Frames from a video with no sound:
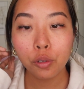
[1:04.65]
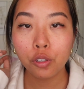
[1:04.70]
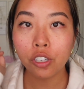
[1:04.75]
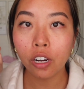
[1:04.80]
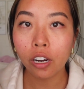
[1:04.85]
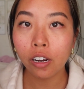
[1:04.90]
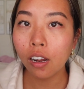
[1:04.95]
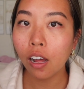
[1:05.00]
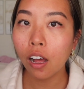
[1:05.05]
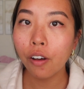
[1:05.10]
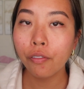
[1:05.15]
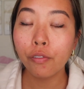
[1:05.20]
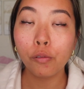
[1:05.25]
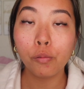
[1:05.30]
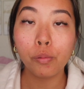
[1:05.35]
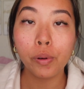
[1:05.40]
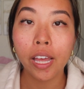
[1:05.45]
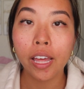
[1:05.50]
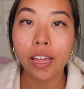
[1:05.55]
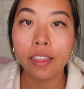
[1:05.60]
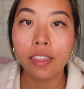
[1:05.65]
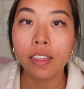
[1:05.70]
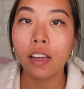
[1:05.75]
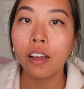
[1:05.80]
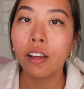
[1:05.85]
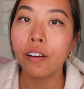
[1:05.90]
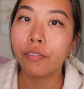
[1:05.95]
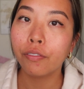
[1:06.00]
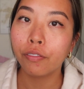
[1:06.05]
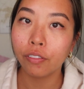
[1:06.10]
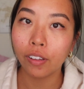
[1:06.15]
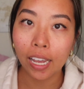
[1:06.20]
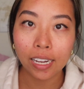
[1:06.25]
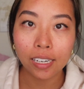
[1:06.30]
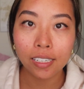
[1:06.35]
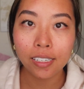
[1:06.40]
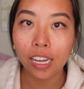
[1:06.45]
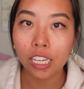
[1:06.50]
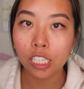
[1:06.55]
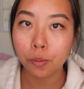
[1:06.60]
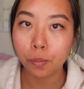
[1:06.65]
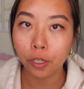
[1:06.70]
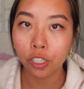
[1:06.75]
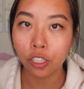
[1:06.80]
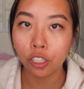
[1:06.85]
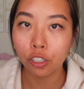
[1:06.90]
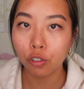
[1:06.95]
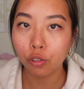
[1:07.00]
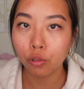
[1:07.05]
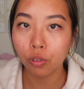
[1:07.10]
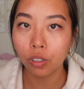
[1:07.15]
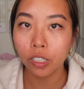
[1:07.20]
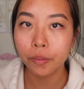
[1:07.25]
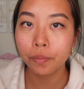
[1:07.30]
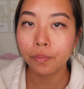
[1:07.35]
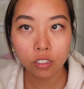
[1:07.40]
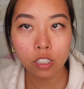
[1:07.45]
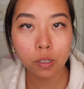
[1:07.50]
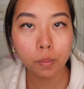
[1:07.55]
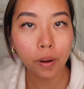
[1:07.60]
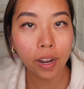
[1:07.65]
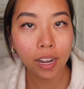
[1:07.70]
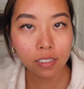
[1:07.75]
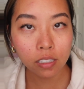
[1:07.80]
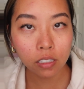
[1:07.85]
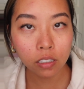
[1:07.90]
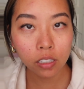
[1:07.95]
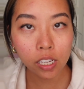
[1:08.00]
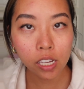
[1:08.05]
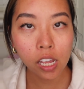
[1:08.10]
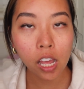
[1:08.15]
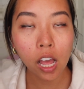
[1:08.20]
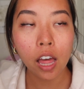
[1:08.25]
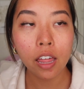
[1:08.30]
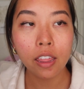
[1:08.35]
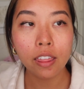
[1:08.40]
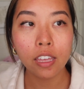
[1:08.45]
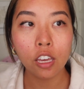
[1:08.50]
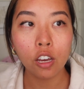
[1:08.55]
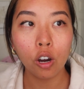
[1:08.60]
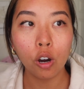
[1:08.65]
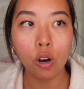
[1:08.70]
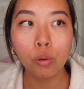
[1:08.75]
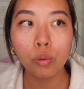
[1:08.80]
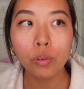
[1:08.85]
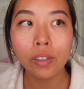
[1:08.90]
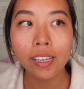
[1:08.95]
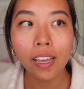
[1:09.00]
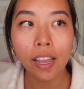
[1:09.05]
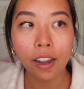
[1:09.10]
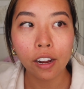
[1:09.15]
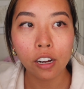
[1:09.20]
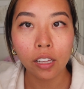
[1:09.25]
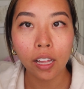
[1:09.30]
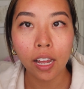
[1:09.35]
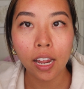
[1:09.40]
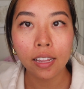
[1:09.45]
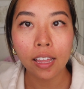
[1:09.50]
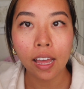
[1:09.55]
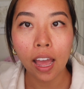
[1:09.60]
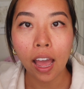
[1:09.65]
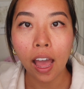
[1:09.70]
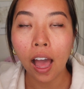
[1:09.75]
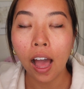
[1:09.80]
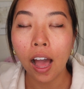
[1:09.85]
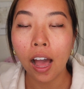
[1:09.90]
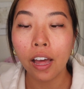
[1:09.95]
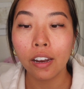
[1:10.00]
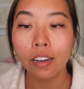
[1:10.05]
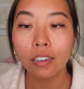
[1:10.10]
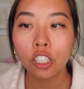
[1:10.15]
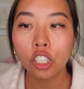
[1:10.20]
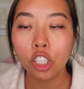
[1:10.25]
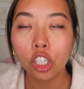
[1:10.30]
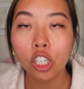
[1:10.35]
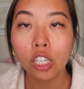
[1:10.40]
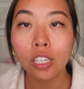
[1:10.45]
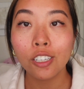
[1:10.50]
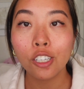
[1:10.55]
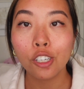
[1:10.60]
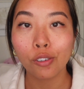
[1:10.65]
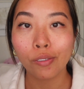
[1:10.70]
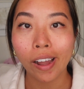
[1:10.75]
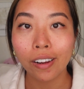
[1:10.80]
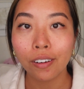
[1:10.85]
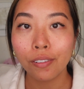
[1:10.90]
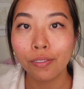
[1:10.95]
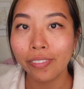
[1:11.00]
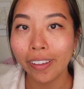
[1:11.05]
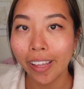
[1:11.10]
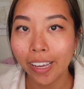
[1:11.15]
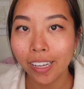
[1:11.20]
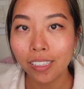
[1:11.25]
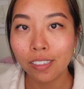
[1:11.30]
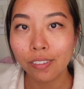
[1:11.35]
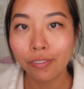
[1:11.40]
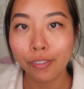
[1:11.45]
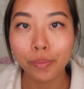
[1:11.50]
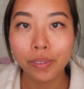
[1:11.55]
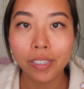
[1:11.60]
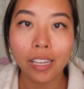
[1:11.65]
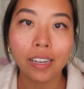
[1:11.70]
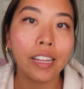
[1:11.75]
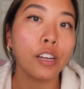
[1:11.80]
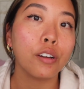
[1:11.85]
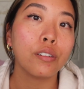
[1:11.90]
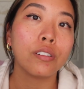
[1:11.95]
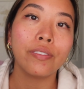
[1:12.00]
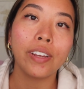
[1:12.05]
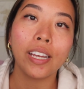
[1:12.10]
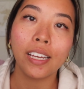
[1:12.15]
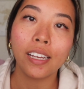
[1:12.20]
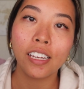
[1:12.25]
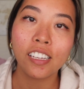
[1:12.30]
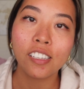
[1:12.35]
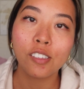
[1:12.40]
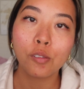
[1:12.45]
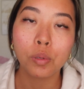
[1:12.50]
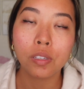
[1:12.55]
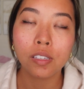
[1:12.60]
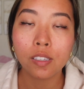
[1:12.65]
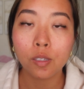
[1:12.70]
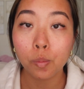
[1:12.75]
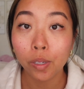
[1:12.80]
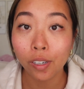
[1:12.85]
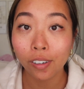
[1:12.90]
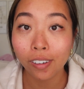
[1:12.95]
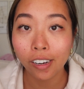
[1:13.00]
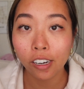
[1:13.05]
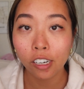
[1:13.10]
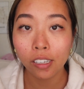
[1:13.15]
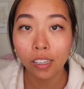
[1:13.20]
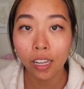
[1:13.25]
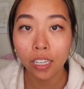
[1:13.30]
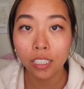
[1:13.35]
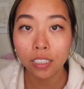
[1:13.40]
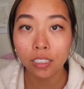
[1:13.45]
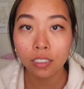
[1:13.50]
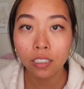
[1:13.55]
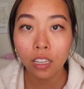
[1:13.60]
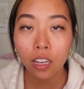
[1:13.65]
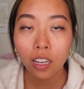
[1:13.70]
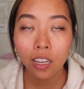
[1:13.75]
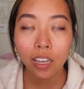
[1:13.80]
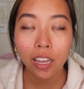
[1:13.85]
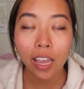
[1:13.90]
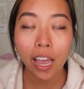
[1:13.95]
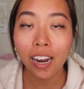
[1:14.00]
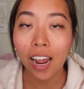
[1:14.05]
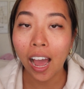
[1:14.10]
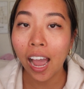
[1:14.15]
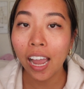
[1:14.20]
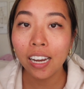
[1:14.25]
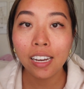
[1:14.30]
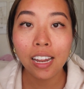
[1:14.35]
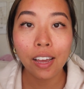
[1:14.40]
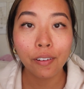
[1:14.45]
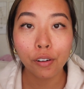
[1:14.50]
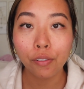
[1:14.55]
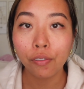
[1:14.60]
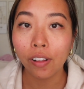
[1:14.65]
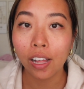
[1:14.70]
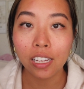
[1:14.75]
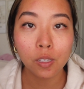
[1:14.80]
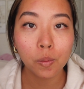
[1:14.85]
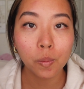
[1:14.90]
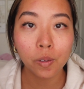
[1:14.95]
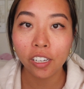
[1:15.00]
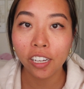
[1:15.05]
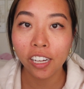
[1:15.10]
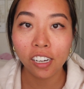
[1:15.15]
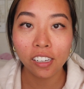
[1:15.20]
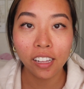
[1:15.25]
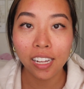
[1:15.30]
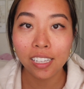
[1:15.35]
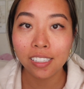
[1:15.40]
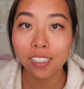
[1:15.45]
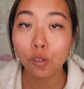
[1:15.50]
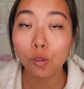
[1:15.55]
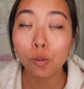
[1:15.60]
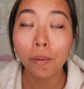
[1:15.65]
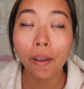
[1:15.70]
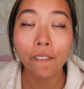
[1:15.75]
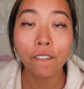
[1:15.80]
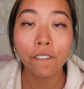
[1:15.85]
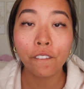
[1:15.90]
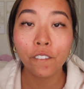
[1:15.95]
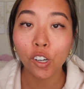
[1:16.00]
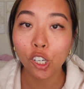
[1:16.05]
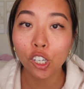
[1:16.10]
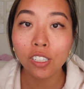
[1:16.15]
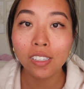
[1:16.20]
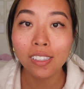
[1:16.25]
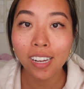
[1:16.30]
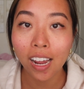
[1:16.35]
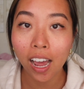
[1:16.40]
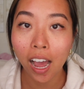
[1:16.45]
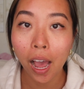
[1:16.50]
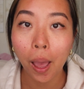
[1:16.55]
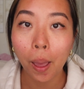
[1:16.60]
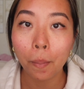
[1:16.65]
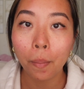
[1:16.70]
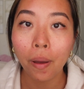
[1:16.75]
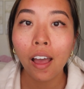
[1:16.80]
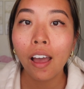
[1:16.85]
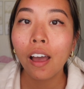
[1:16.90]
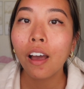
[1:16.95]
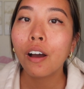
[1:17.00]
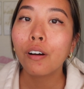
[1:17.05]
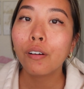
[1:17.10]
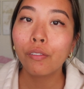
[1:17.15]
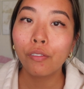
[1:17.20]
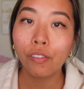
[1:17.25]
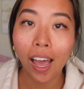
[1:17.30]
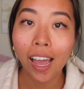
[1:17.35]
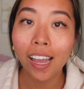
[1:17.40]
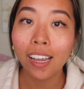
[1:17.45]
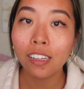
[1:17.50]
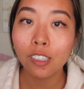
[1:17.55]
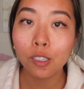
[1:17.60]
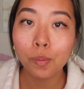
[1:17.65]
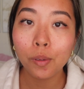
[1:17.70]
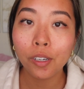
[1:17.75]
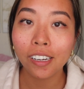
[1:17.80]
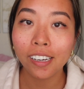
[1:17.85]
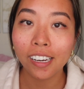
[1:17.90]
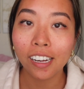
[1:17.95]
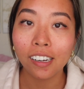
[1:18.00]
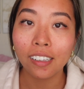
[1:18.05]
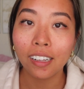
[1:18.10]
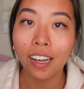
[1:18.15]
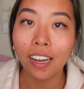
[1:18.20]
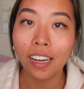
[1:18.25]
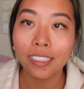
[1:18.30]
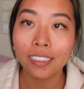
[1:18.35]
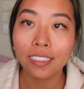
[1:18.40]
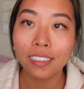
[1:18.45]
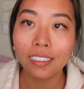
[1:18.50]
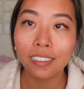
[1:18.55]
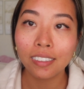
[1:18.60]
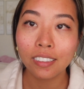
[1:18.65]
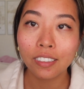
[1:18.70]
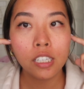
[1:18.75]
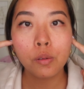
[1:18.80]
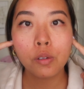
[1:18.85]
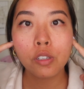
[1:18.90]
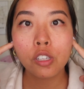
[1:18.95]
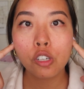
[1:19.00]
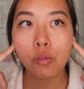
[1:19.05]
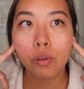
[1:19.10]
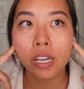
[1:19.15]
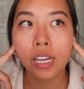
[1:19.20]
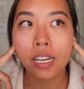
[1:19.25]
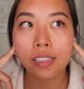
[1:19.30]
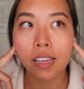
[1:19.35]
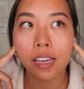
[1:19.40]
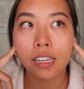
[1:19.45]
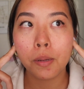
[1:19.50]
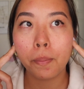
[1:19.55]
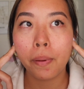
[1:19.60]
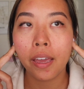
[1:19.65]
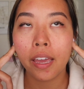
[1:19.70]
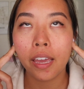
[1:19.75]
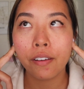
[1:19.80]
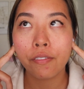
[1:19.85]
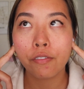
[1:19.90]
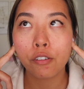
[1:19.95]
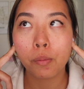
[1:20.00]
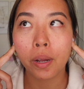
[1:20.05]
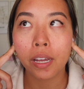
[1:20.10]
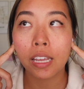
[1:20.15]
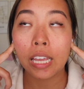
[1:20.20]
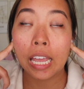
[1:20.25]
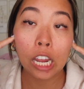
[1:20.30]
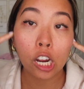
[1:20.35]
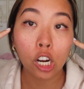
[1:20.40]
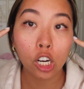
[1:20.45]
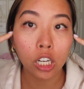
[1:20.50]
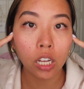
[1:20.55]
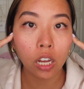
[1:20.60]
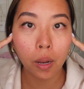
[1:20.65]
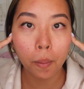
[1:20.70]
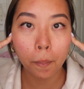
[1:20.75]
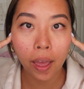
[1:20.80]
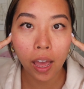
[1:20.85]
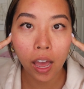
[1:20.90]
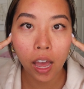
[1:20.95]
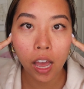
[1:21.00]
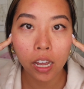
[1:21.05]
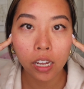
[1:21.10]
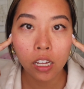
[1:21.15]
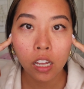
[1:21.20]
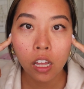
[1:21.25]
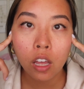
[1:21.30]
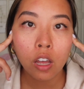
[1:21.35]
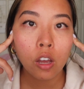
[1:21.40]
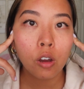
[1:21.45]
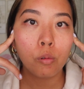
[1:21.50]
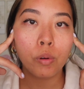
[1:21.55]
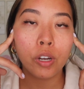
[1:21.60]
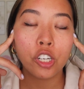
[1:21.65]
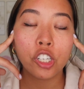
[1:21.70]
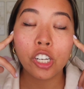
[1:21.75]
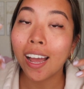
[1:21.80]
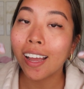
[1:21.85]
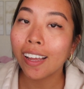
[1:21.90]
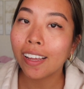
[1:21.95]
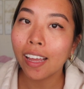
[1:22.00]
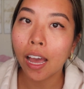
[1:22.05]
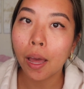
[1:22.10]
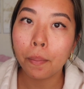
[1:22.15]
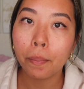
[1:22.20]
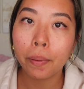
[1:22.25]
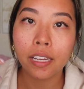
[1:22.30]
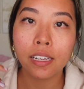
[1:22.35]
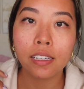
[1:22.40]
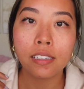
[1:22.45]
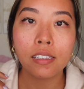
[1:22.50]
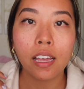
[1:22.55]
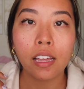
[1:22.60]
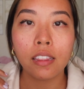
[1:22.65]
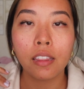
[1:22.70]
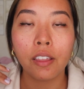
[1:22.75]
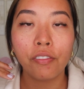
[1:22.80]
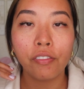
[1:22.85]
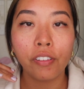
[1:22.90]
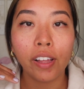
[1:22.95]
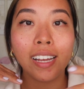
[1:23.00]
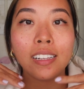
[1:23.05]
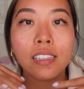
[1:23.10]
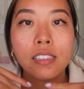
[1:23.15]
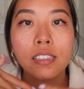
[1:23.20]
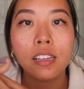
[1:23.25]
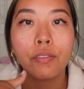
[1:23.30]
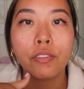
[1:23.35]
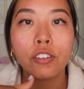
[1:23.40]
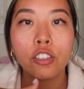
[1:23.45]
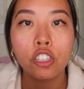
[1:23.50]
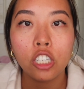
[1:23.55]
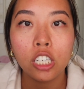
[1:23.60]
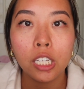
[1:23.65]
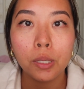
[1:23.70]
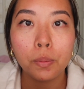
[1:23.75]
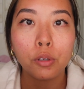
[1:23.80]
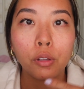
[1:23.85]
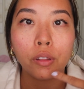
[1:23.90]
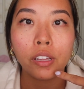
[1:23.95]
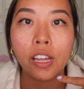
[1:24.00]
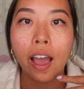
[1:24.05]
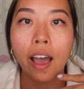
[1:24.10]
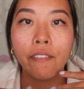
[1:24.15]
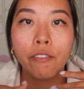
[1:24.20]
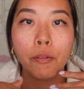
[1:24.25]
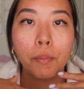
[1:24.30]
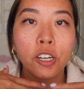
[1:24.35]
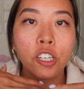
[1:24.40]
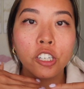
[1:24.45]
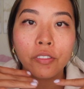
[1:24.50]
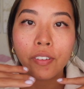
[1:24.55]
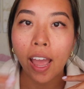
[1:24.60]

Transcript: starting off with flight as per usual. Surprisingly, the only airline that had good direct flights from San Diego to Vegas was Spirit Airlines. And I never fly Spirit Airlines. This was my first time flying Spirit Airlines. It was annoying because I had to pay for my carry-on bag, which I get because the flight itself is cheap, so they have a bunch of